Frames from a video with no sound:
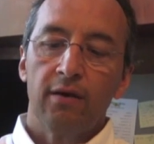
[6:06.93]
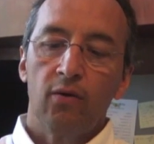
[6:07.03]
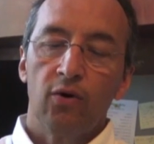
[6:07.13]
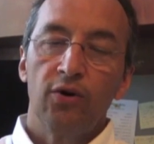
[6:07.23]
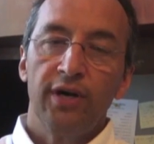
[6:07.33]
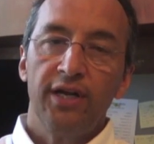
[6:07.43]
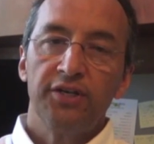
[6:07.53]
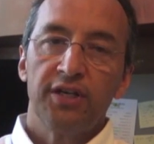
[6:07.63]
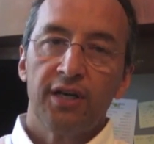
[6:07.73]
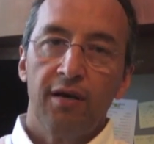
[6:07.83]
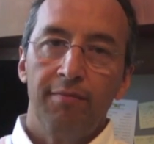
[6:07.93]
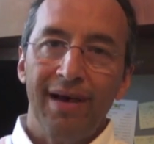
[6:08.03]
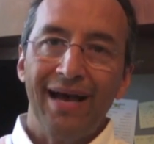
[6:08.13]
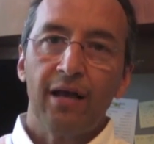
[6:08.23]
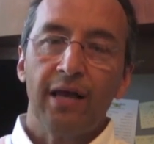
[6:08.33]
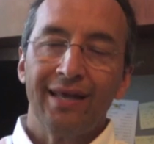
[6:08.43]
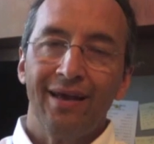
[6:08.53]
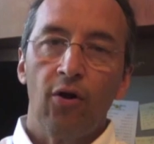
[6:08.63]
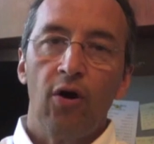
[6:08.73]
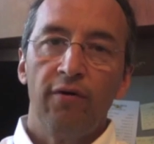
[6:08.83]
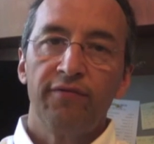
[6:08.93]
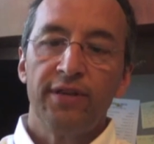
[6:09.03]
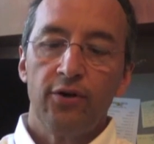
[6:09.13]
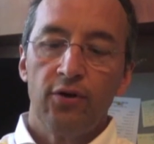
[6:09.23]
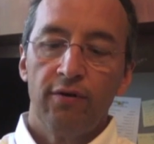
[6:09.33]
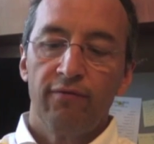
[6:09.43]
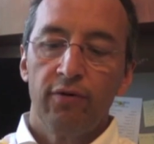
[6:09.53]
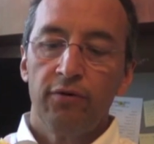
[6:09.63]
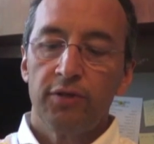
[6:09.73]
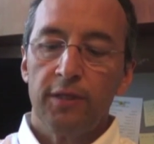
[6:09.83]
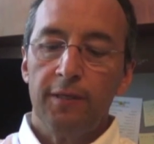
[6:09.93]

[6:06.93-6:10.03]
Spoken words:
or herniation to come back and get off of the nerve root.